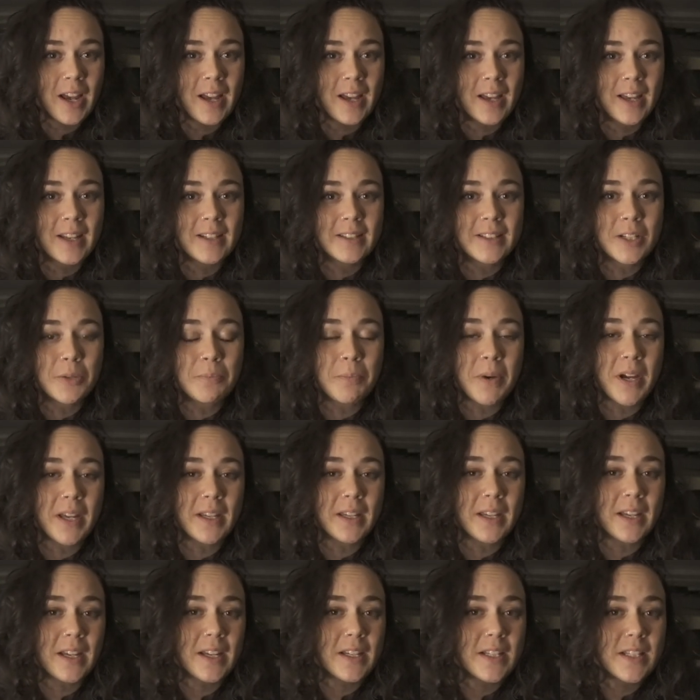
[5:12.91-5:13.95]
and in my
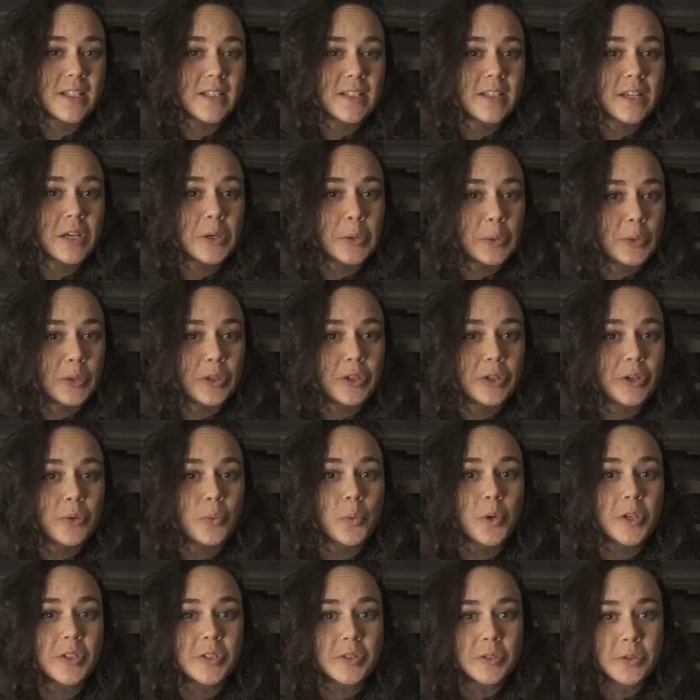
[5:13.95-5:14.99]
case the owner
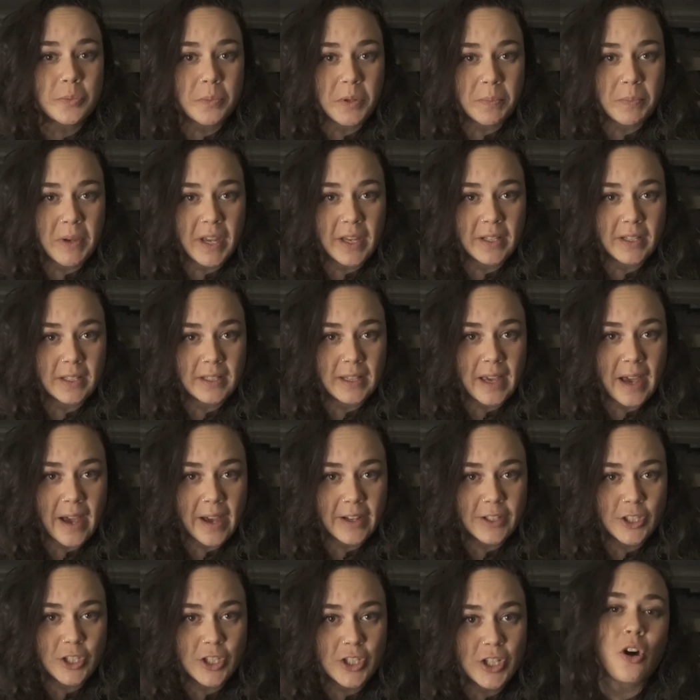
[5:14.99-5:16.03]
wanted to be paid in
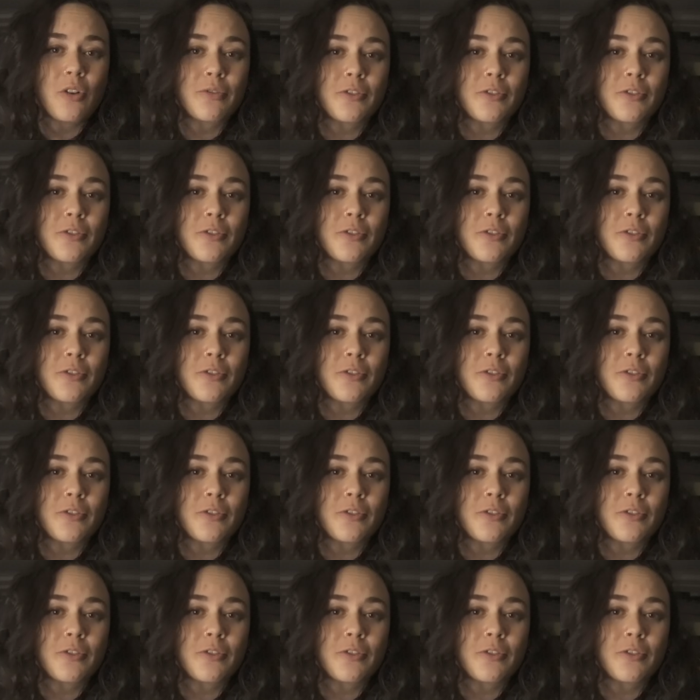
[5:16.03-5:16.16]
cash.